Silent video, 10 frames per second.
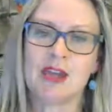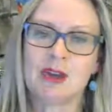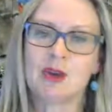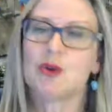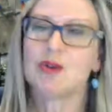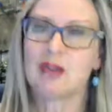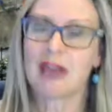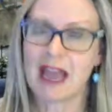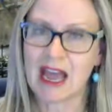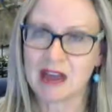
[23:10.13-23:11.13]
you
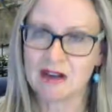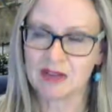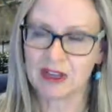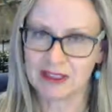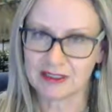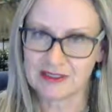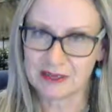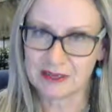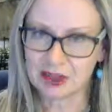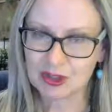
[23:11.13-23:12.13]
couldn't have an
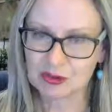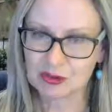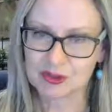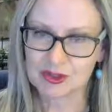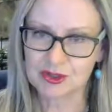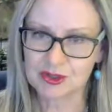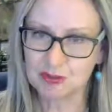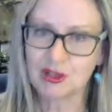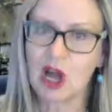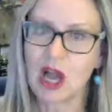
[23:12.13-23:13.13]
exemption clause that
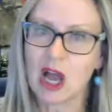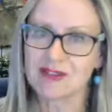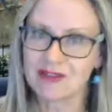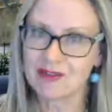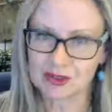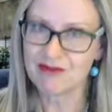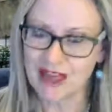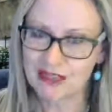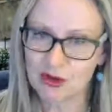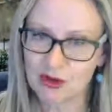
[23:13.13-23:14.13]
applied to
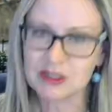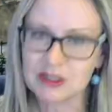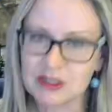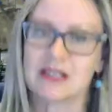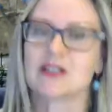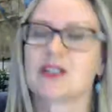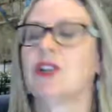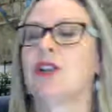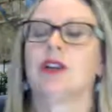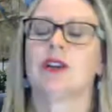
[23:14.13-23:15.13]
that conduct.
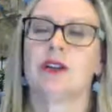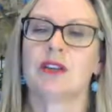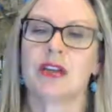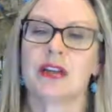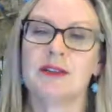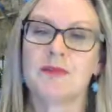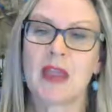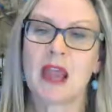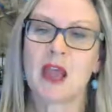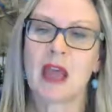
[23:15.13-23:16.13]
Okay.
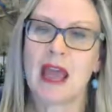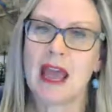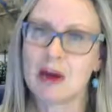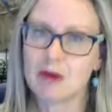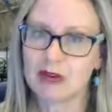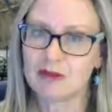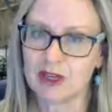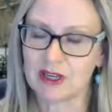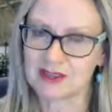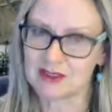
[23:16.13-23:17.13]
However,
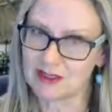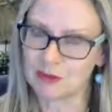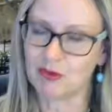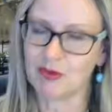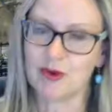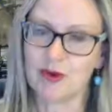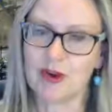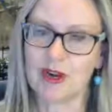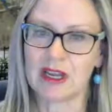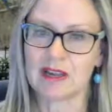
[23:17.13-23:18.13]
as I said
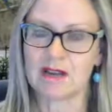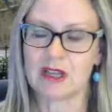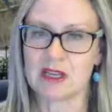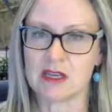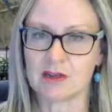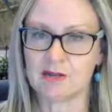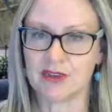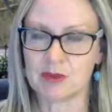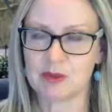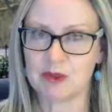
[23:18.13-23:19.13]
before, in the
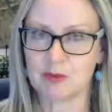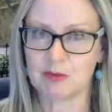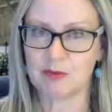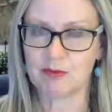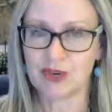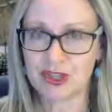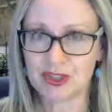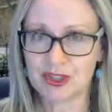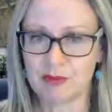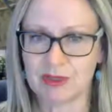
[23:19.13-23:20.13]
fundamental
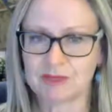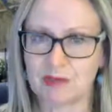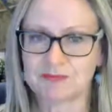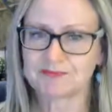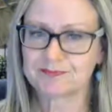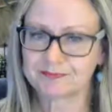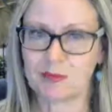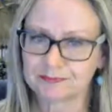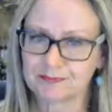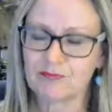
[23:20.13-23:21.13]
breach topic,
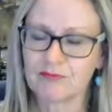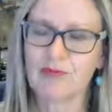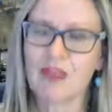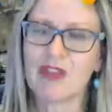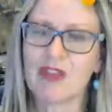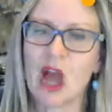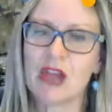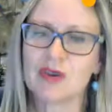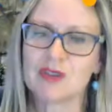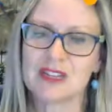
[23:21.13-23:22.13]
the
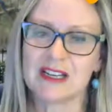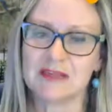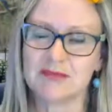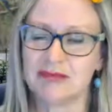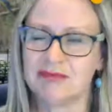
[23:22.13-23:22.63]
High Court said,